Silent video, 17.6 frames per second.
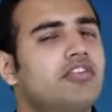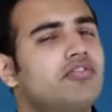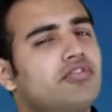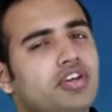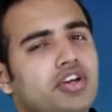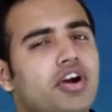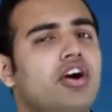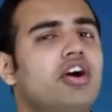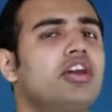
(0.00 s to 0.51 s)

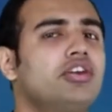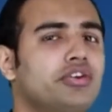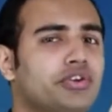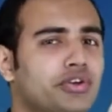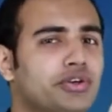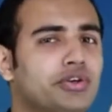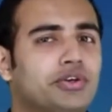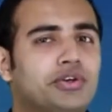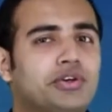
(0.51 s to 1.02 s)
we all
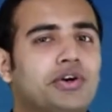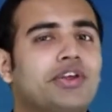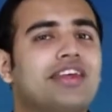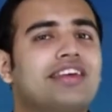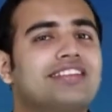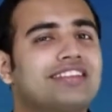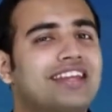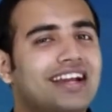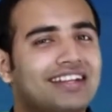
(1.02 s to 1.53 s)
know
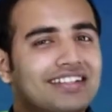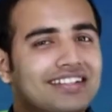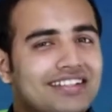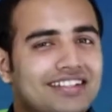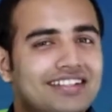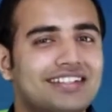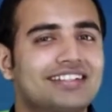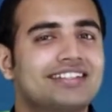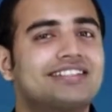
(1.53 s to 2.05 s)
that
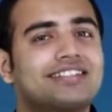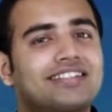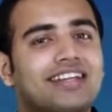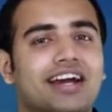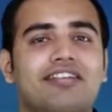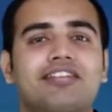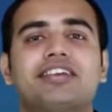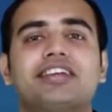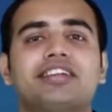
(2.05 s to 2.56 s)
Earth's
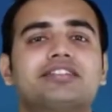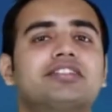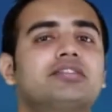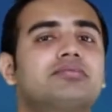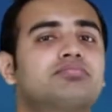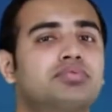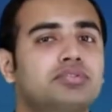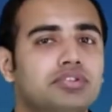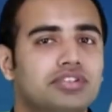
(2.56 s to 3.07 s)
gravitational
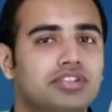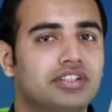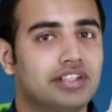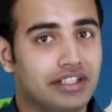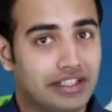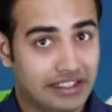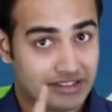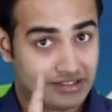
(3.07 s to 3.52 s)
pull is